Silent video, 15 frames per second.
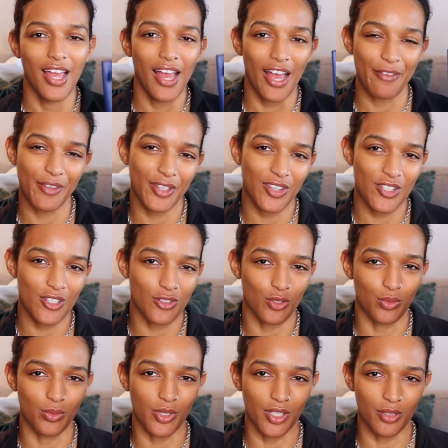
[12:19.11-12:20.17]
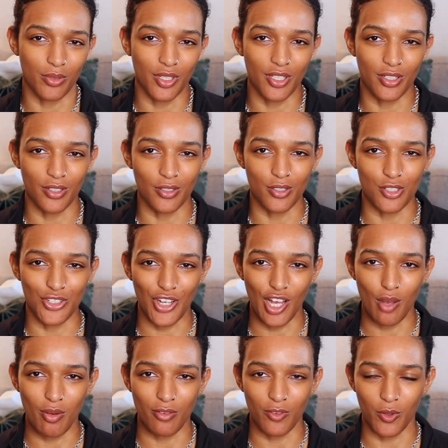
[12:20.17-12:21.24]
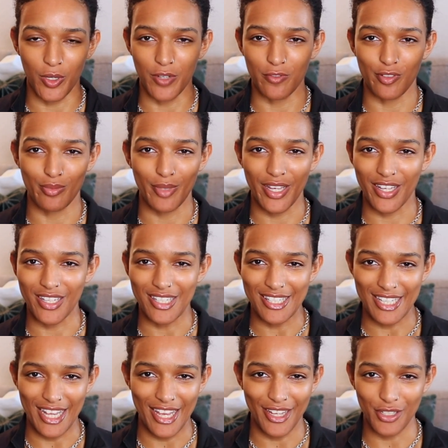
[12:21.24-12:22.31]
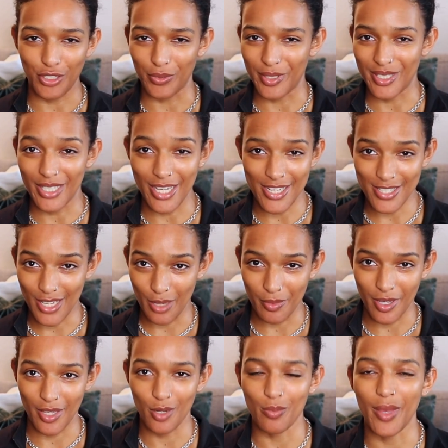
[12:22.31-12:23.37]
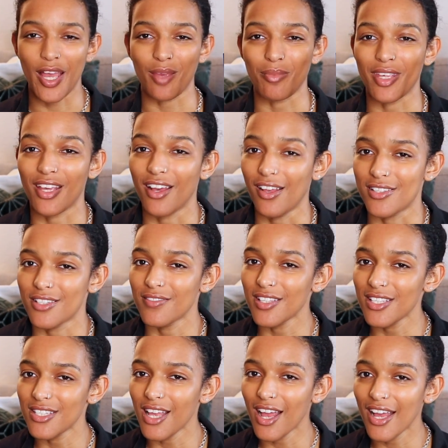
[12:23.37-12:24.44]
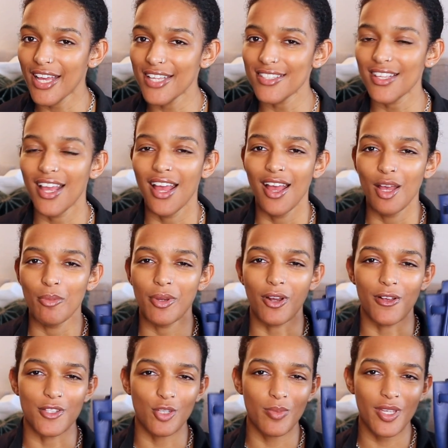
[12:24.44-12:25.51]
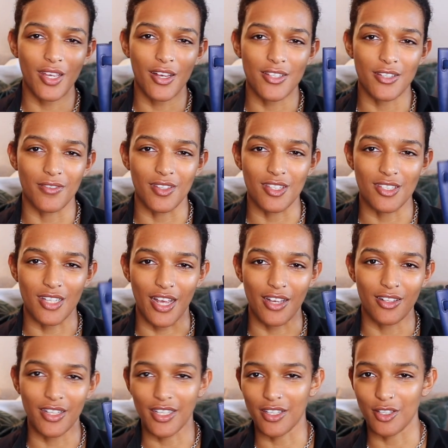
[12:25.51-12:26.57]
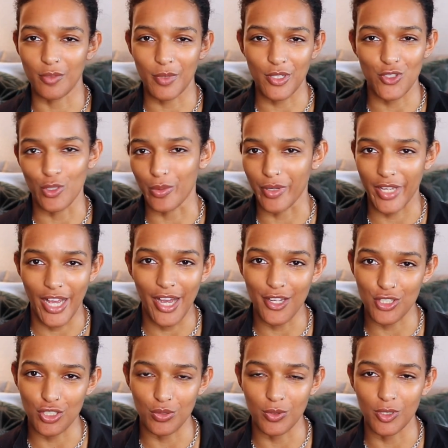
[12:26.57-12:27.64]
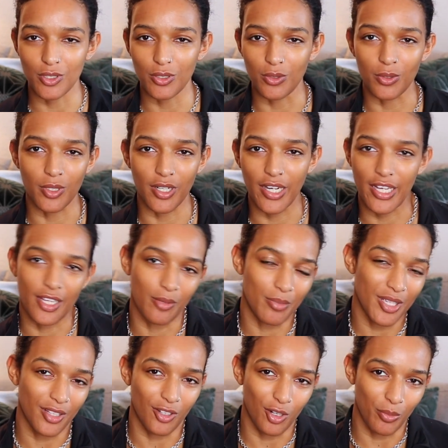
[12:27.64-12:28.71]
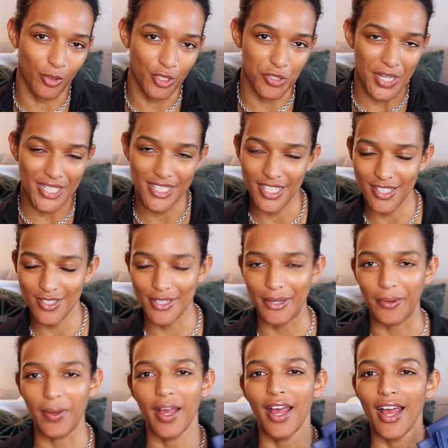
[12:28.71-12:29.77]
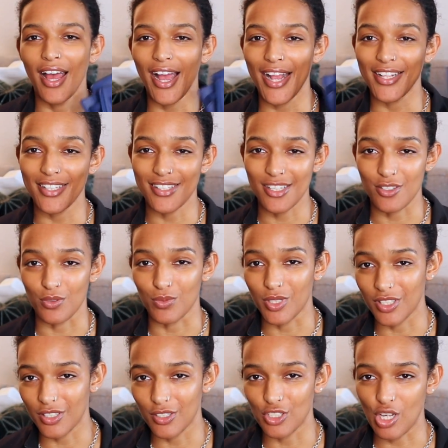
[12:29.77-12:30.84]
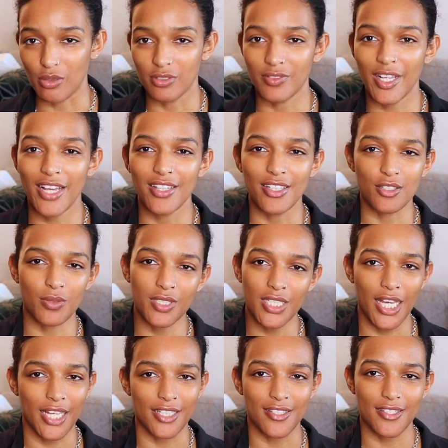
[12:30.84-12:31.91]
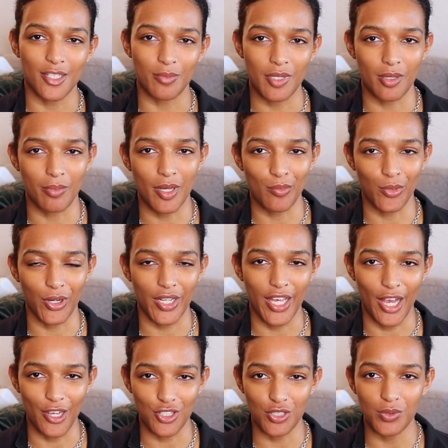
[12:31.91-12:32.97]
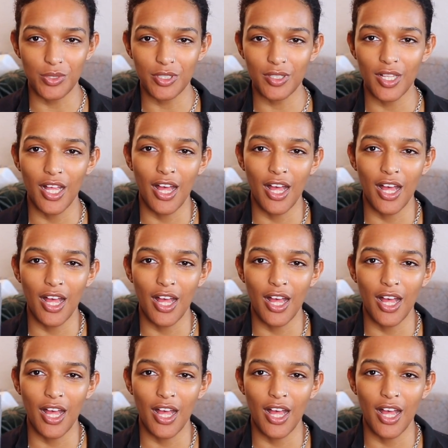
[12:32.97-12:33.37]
I feel like this does a really good job of going from like a day to a nighttime kind of bag because of the size, but also because of the style. Like it could be super casual or it can be a little more dressy. So I think it does a really good job of that. This one tends to be a bit more casual.